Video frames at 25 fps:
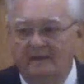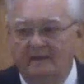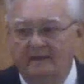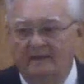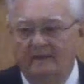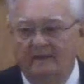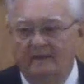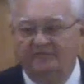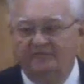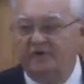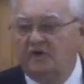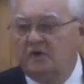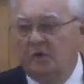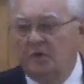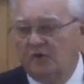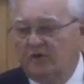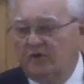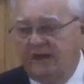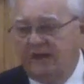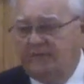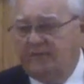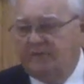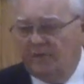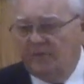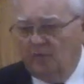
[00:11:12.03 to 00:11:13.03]
If you don't
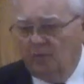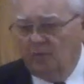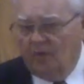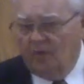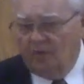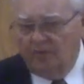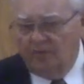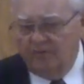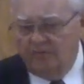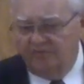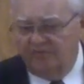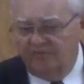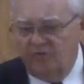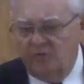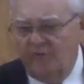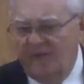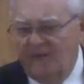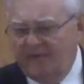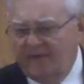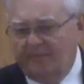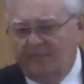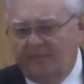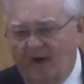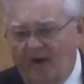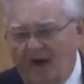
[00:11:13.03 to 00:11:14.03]
keep your word, if you
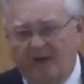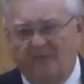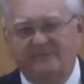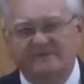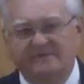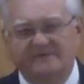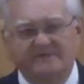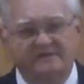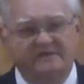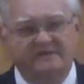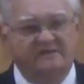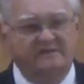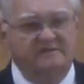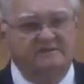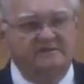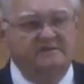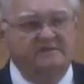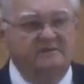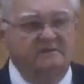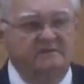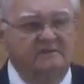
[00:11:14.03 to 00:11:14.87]
make promises